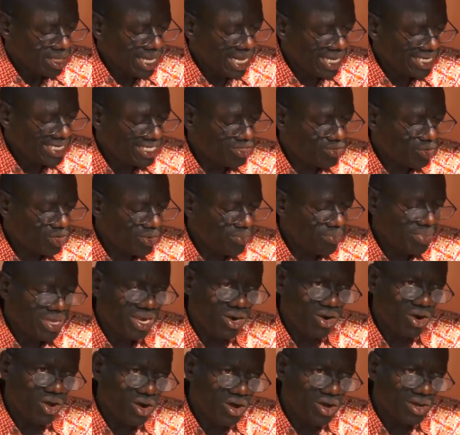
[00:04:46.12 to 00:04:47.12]
And it will
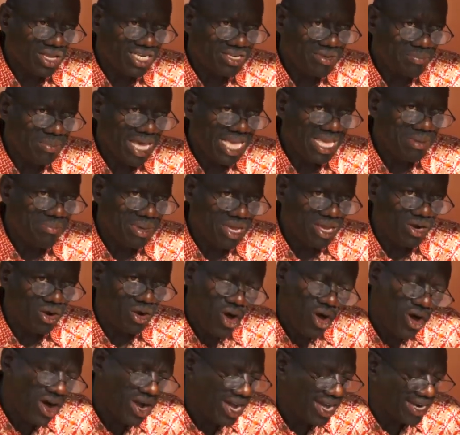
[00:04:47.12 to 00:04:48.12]
be long, it may be
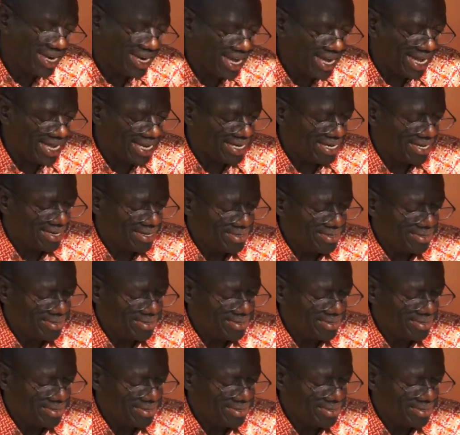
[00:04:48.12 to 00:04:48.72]
long and hard,